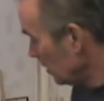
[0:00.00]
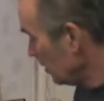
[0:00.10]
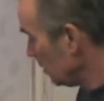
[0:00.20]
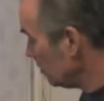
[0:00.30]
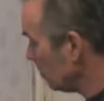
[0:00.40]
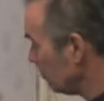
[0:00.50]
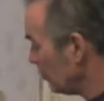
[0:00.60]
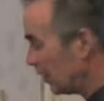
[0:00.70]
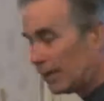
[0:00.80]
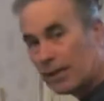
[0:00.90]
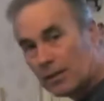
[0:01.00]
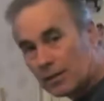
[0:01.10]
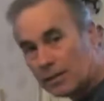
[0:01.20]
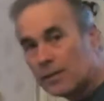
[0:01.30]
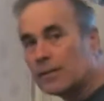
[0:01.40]
And over the
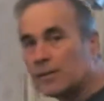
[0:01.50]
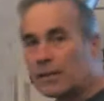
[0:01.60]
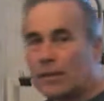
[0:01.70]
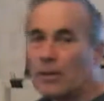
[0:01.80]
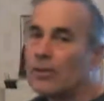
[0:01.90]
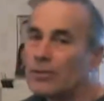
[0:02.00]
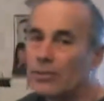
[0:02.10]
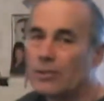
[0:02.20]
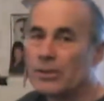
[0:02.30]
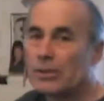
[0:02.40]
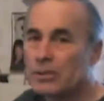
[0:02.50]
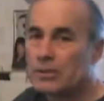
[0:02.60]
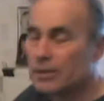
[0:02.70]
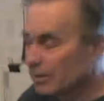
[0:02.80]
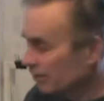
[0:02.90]
galley it's a counter with a
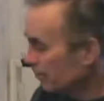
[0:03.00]
sink,